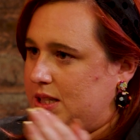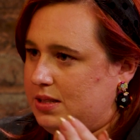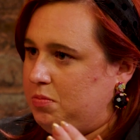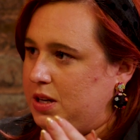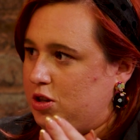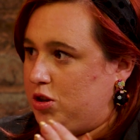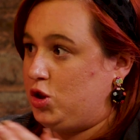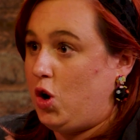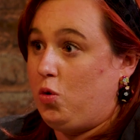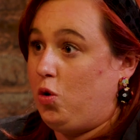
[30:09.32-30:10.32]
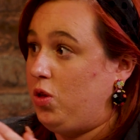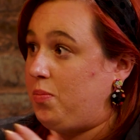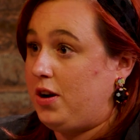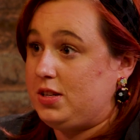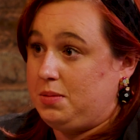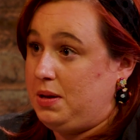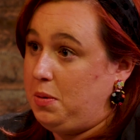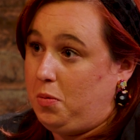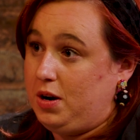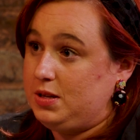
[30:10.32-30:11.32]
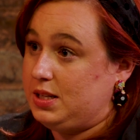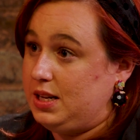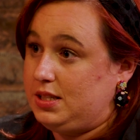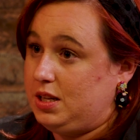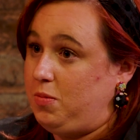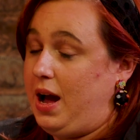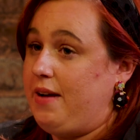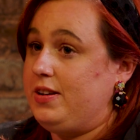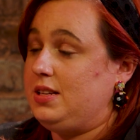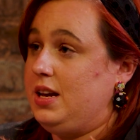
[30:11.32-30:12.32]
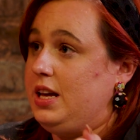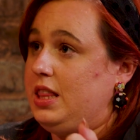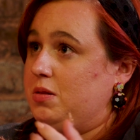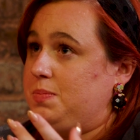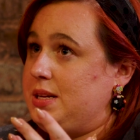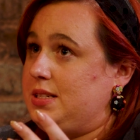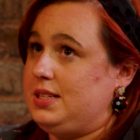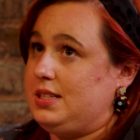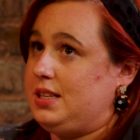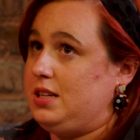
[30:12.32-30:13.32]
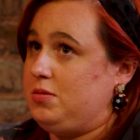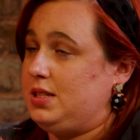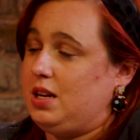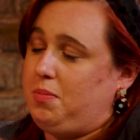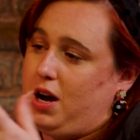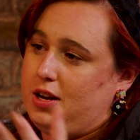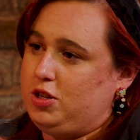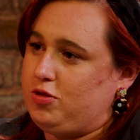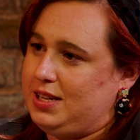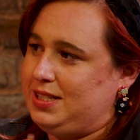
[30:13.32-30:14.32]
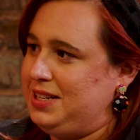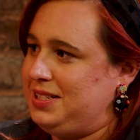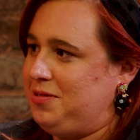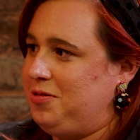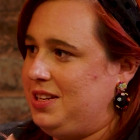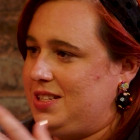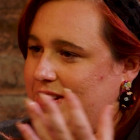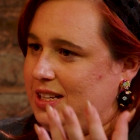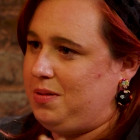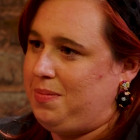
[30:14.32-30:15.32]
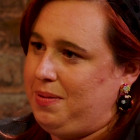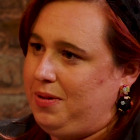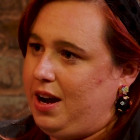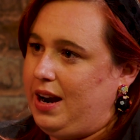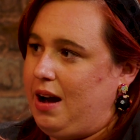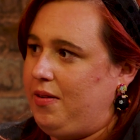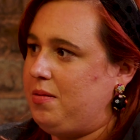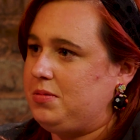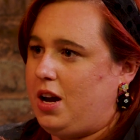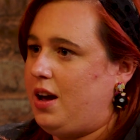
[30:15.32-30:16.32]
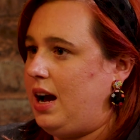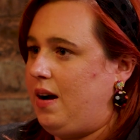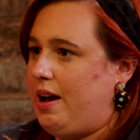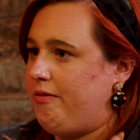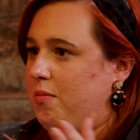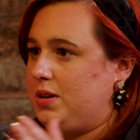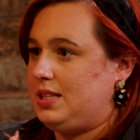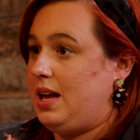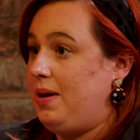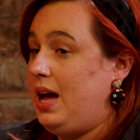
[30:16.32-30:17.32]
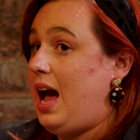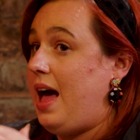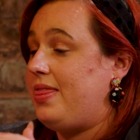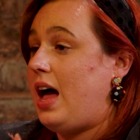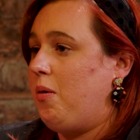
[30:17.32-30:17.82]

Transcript: we just sold all the products that people wanted. So whereas there was businesses that used to sell party dresses and all these things where people going out, no one was going out, everyone wanted them. And